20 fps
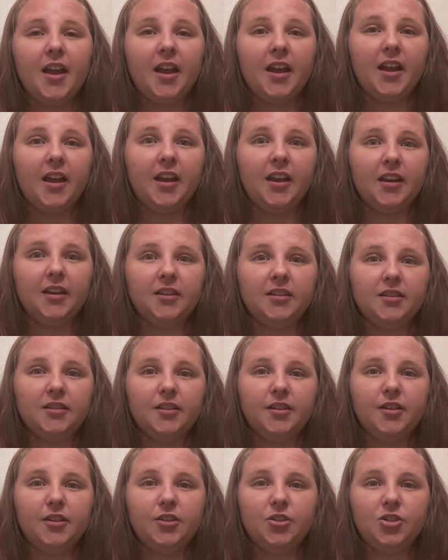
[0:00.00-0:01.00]
and
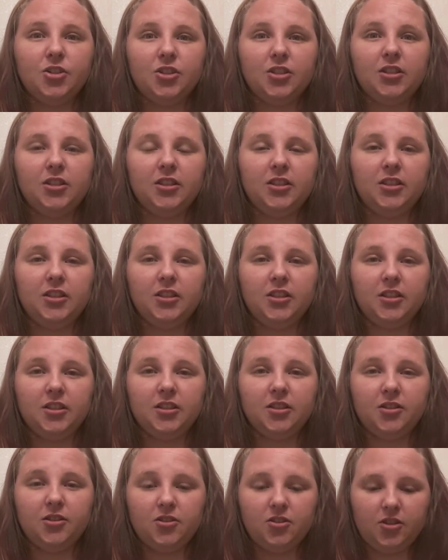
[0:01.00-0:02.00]
she
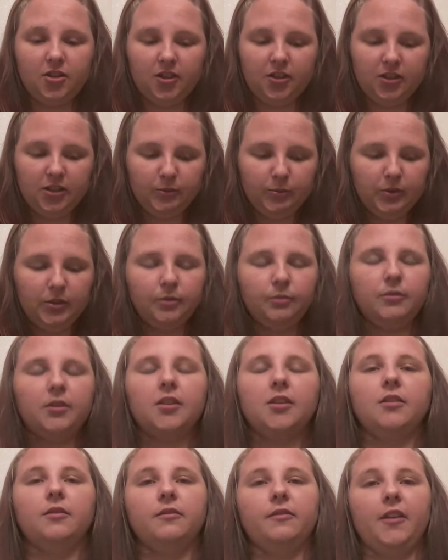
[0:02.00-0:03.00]
is trying to puke,
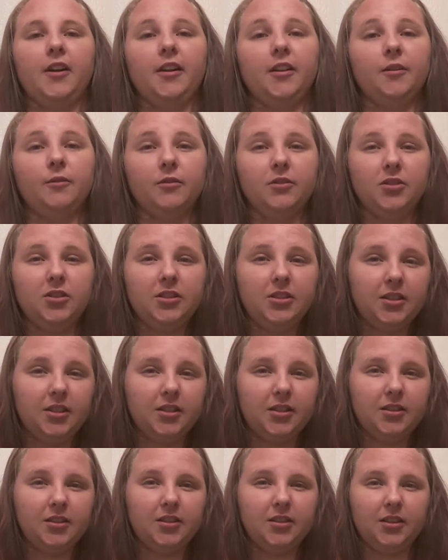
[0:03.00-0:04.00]
and then finally when she
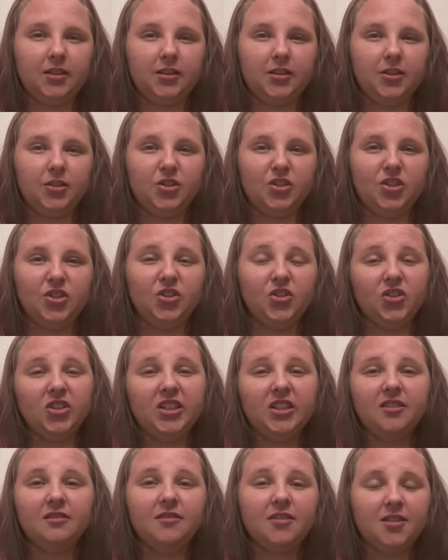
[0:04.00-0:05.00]
does, like, this
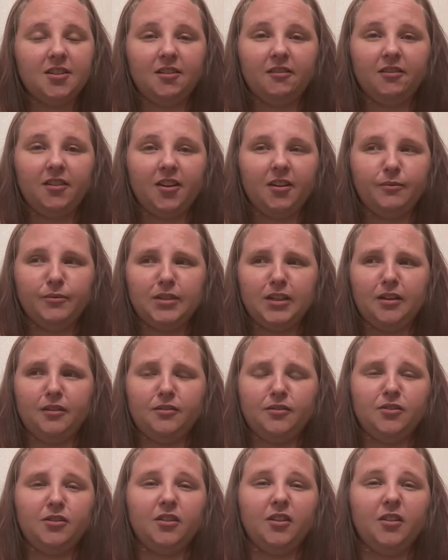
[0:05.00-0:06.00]
green stuff comes
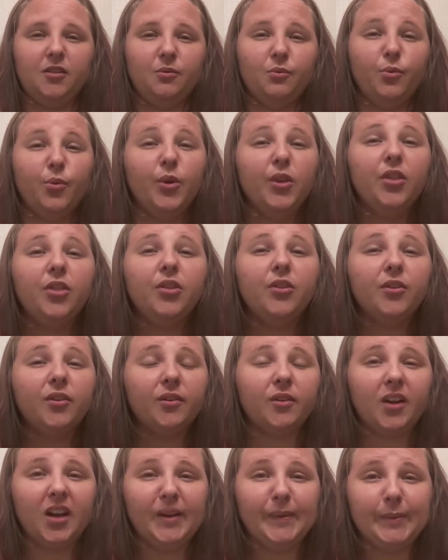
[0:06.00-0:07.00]
out, and you're like, what the
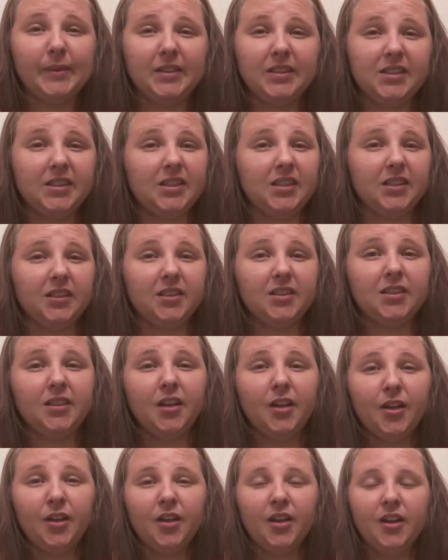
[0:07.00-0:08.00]
crap is this?
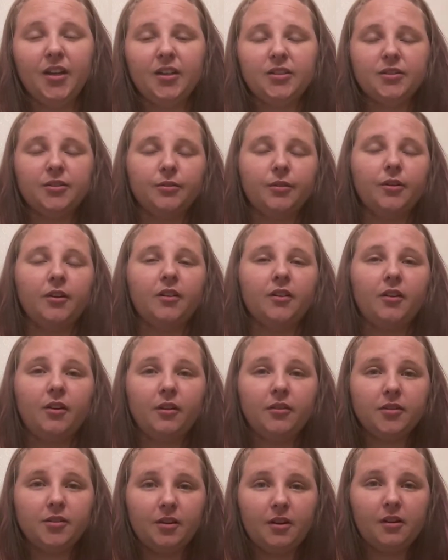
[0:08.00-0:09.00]
So I
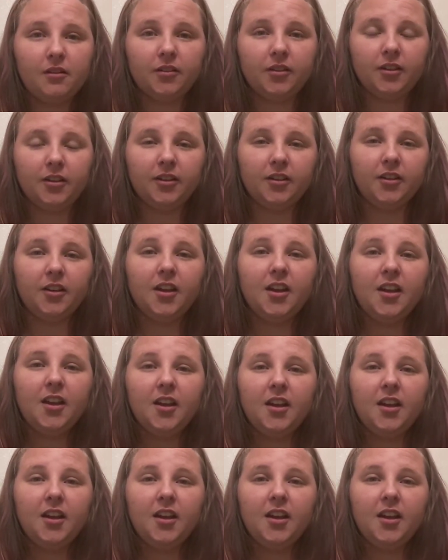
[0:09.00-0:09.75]
call the doctor,